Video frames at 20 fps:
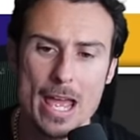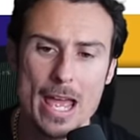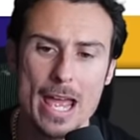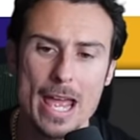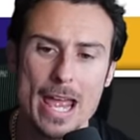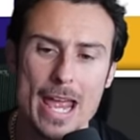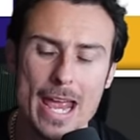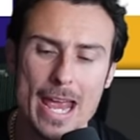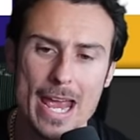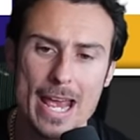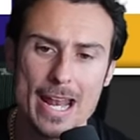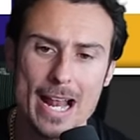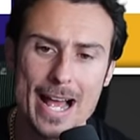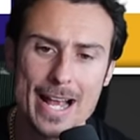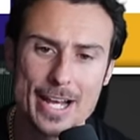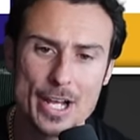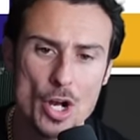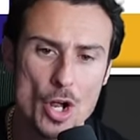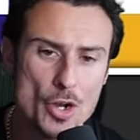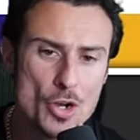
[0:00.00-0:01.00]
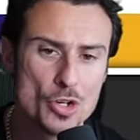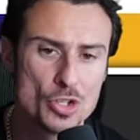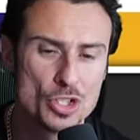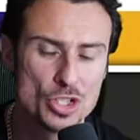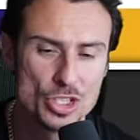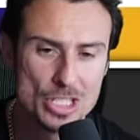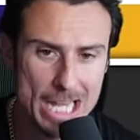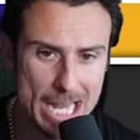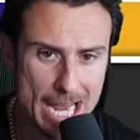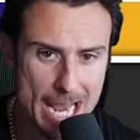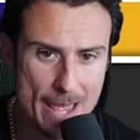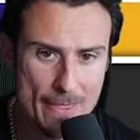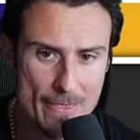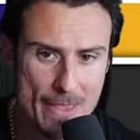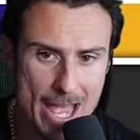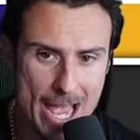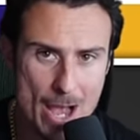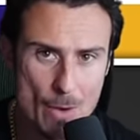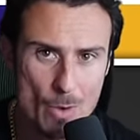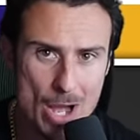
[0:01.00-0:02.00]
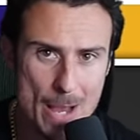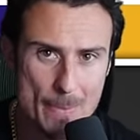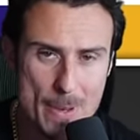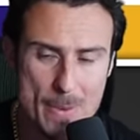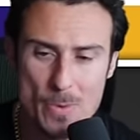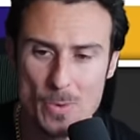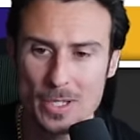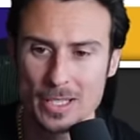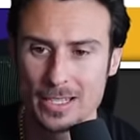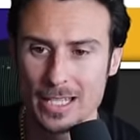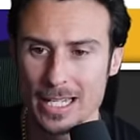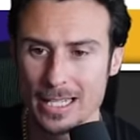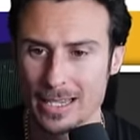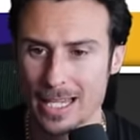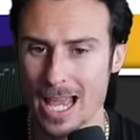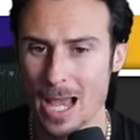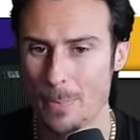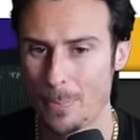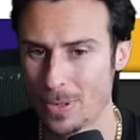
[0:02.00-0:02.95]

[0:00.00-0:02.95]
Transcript: And I can understand that, why people would think that,